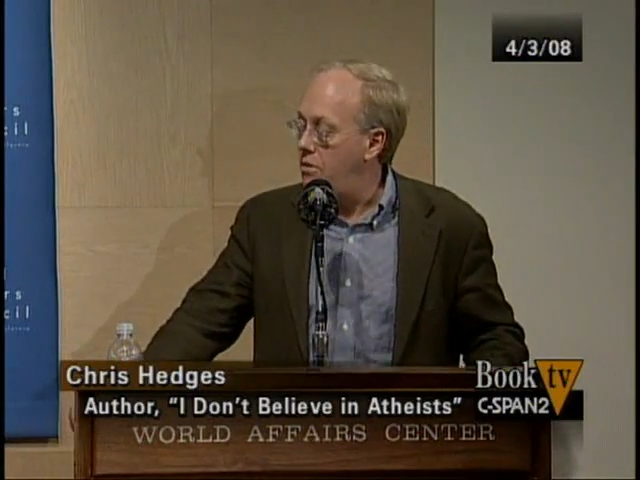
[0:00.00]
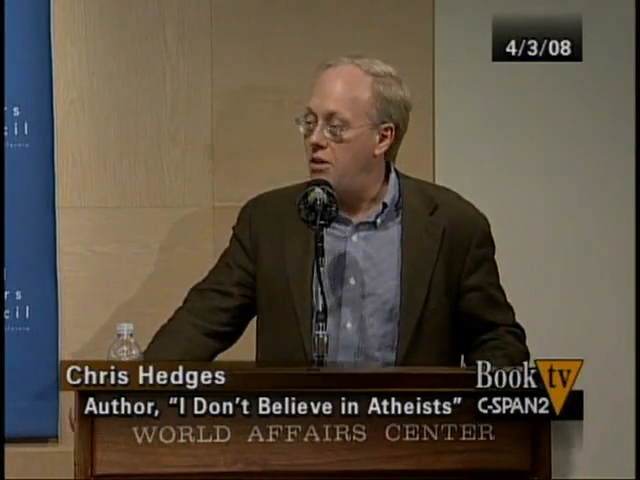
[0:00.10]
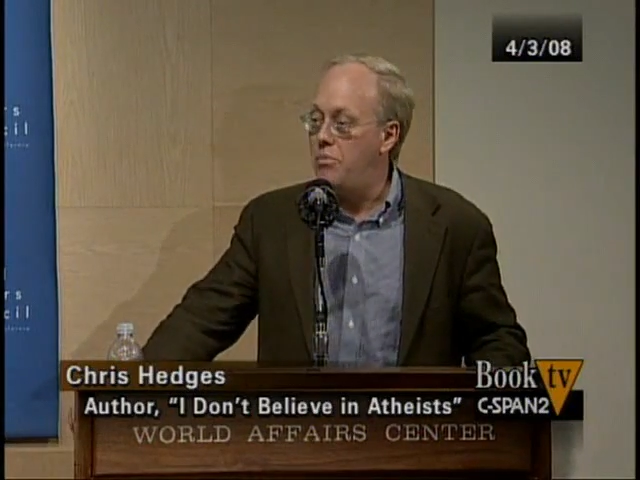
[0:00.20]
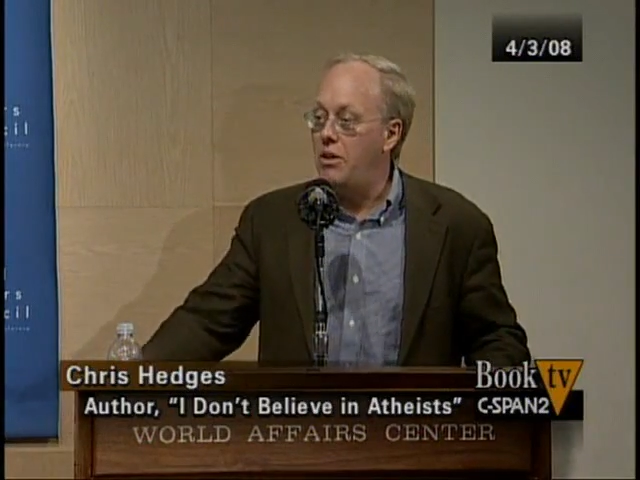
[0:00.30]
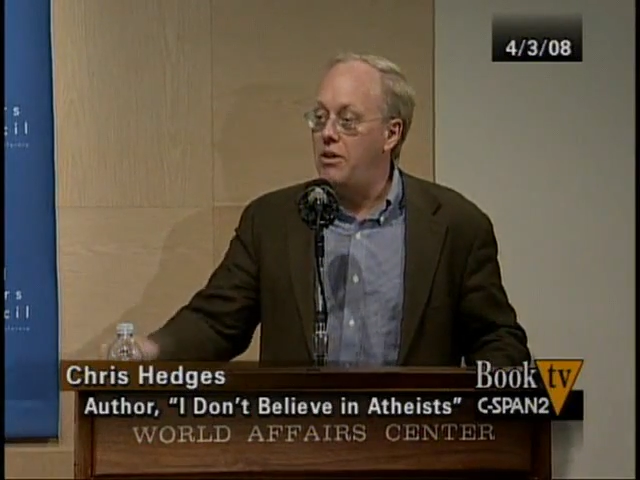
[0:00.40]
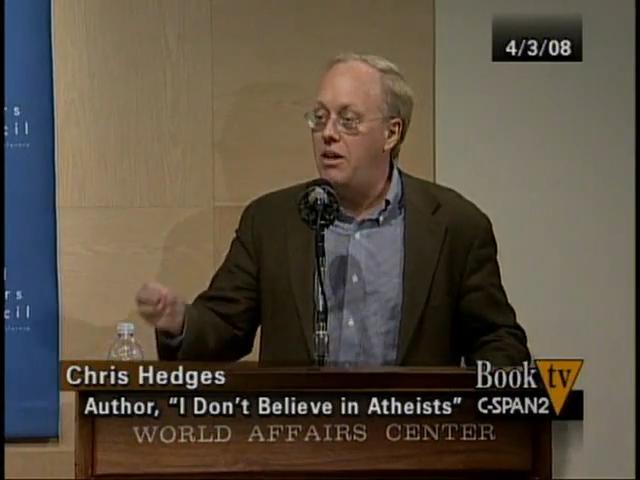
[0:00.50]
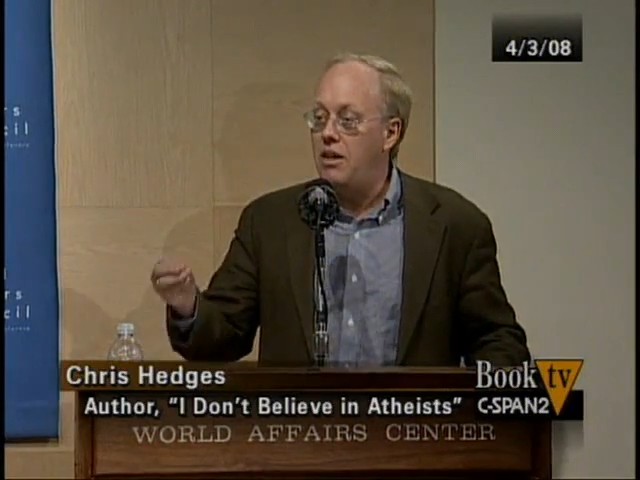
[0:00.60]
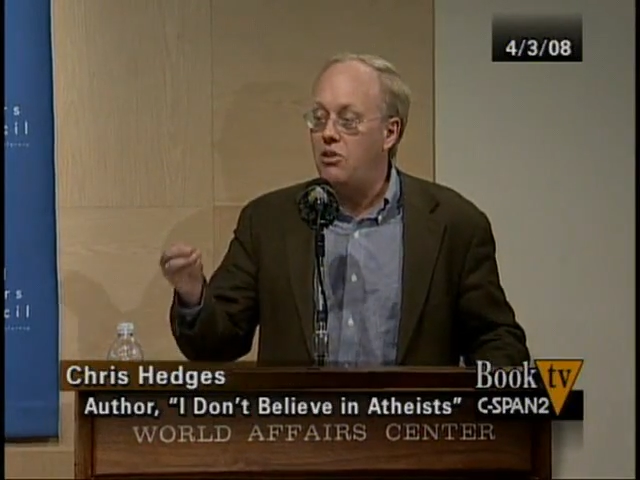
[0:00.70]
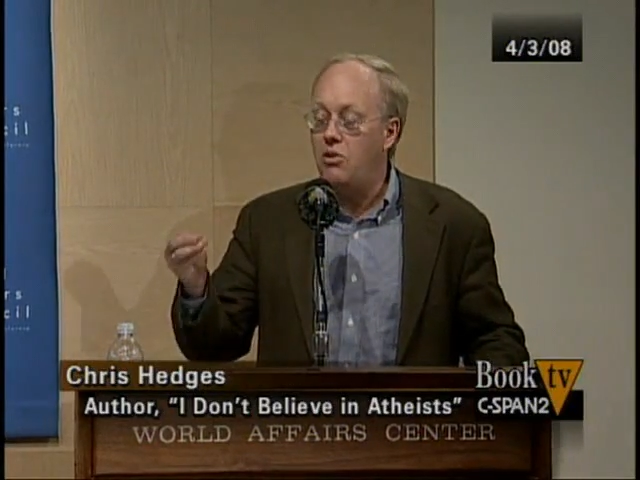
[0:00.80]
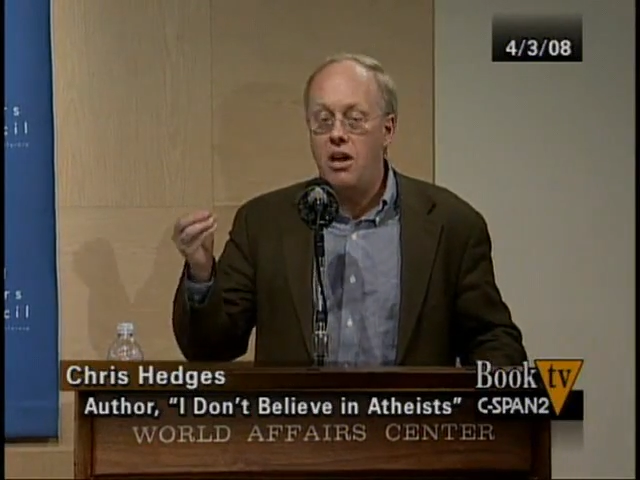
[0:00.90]
the
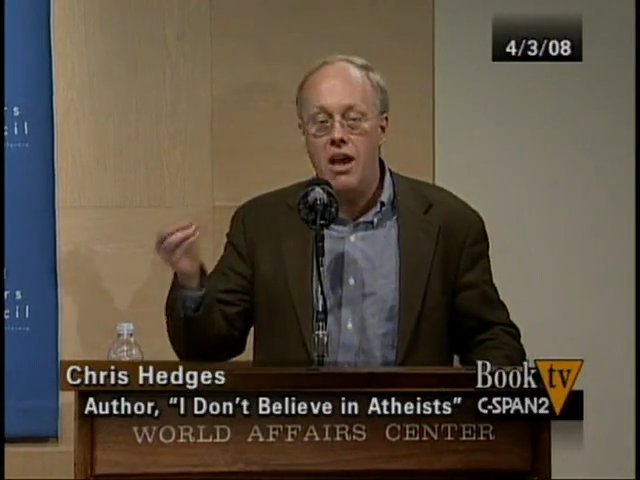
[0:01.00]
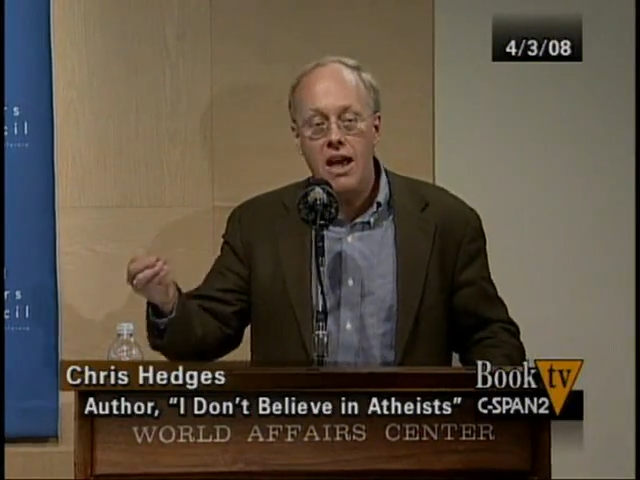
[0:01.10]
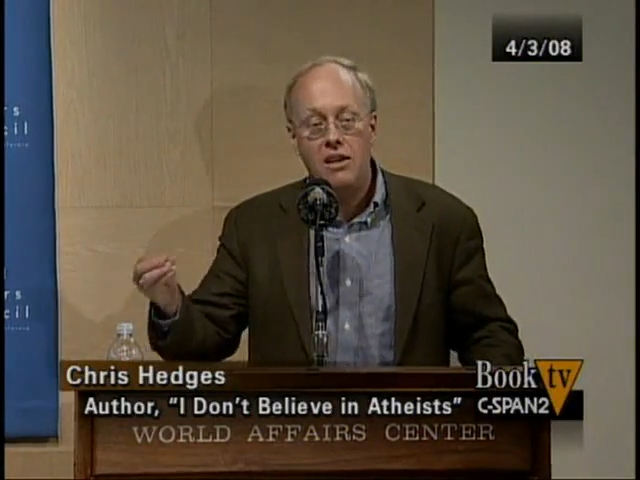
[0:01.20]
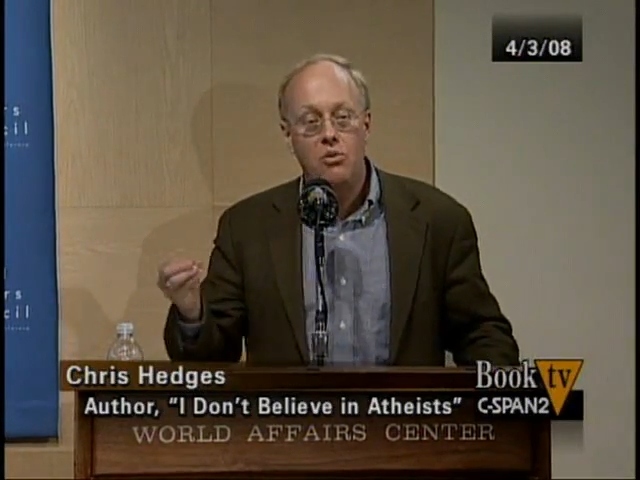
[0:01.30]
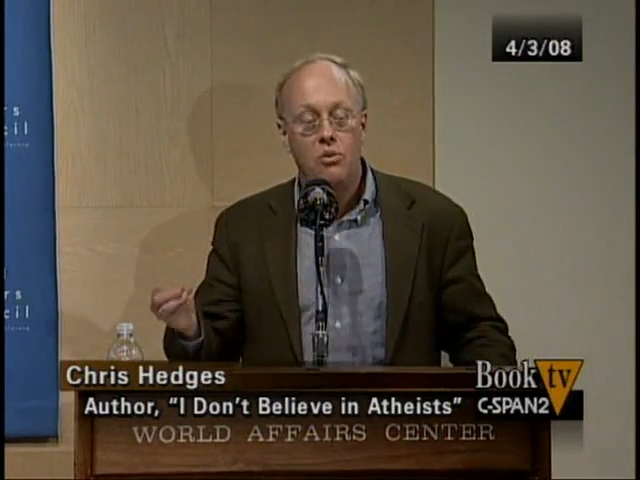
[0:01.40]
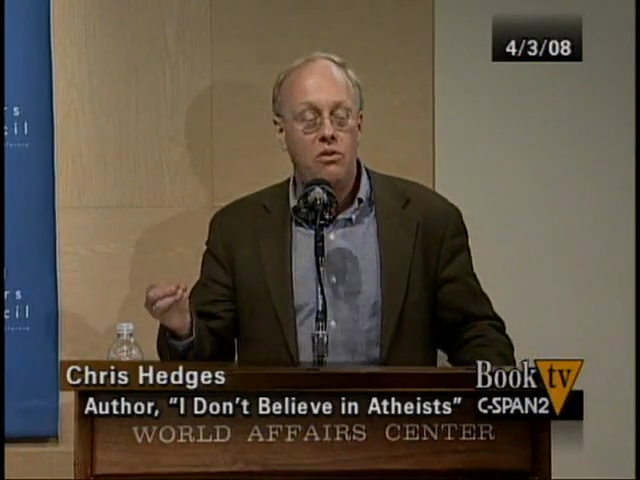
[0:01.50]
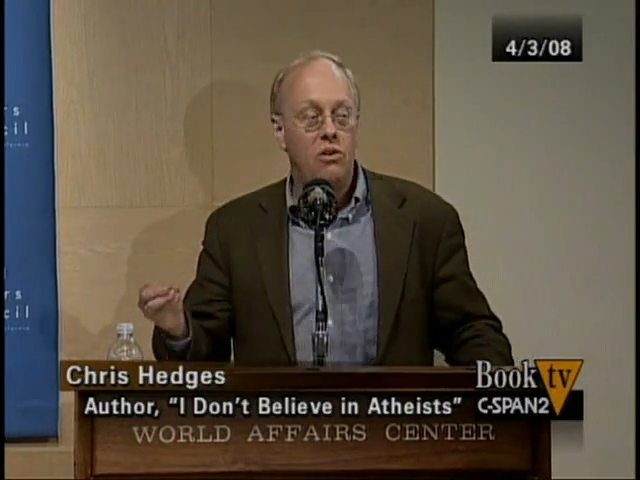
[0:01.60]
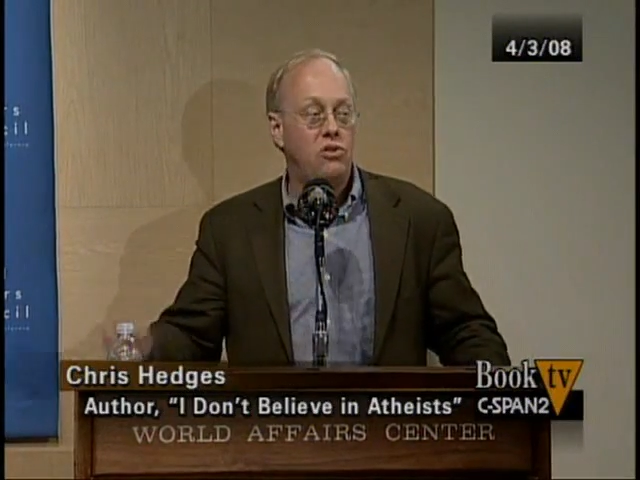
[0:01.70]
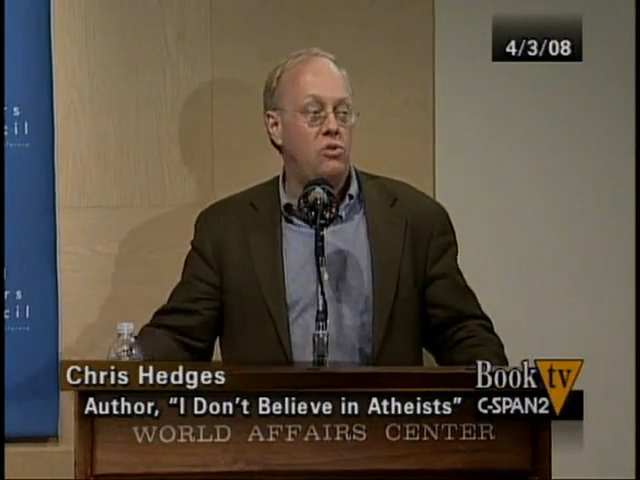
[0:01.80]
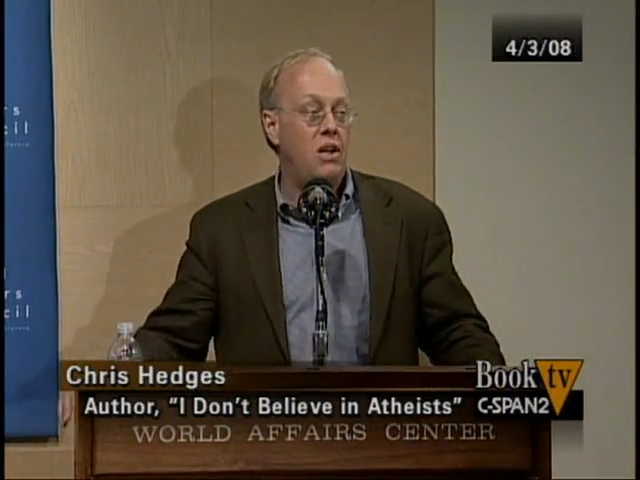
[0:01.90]
ability to connect with
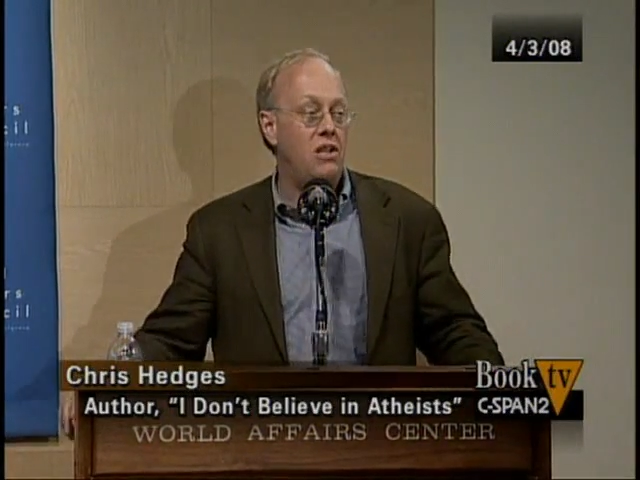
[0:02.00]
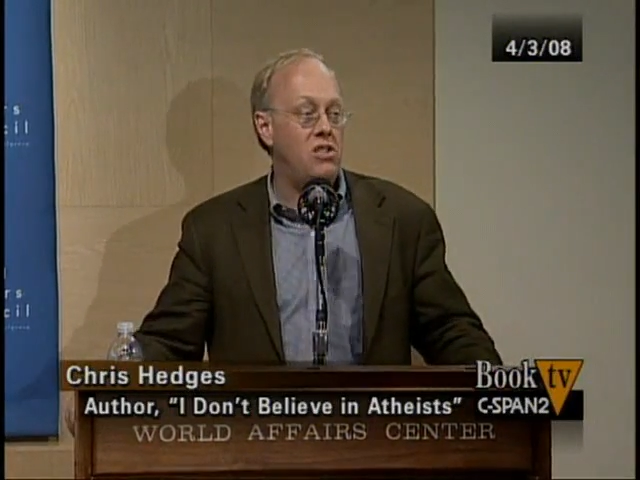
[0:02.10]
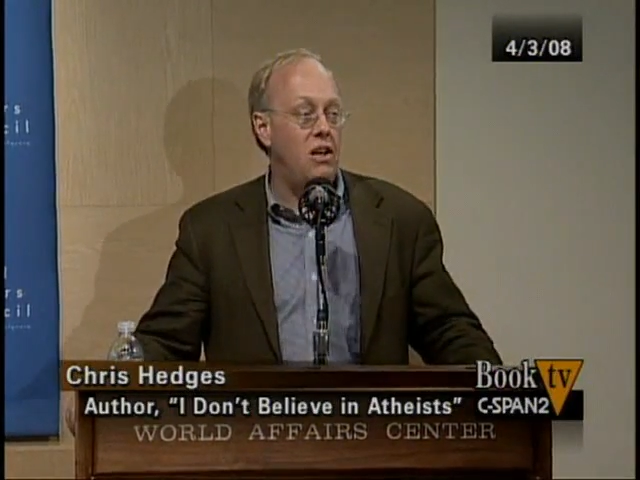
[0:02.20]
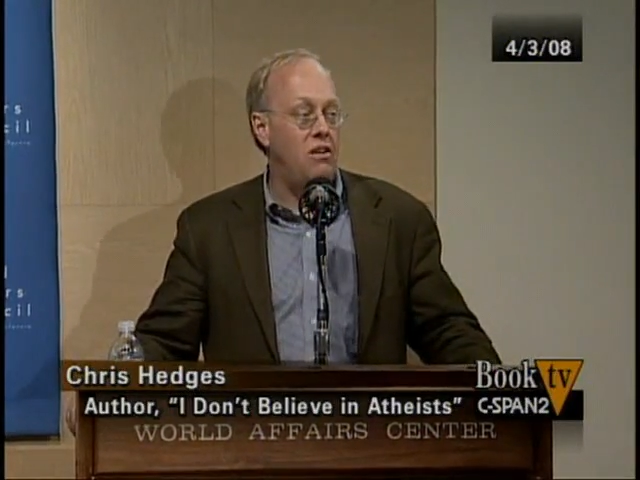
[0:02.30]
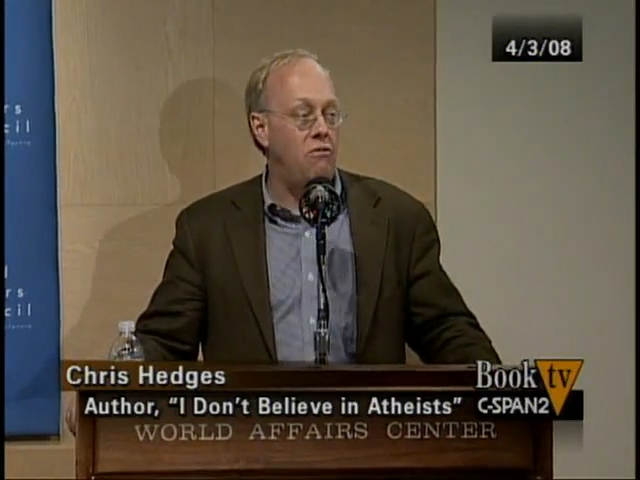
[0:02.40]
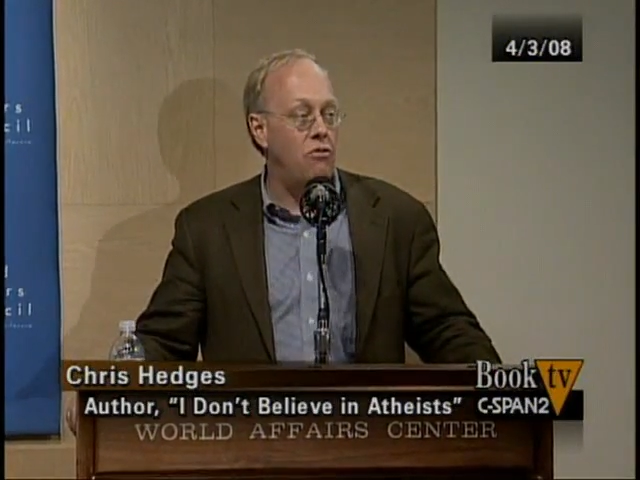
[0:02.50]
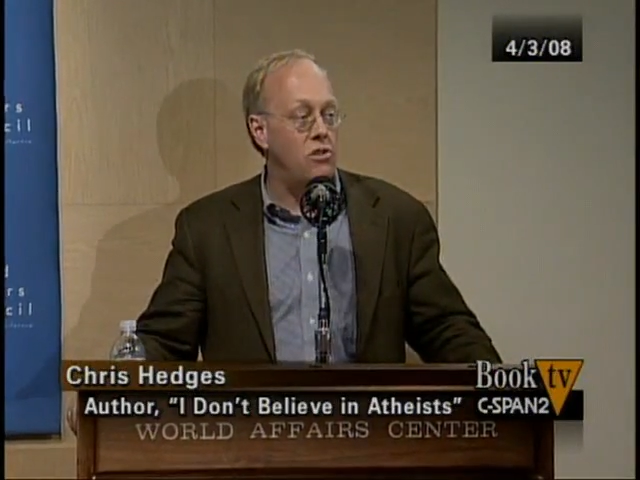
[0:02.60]
those transcendent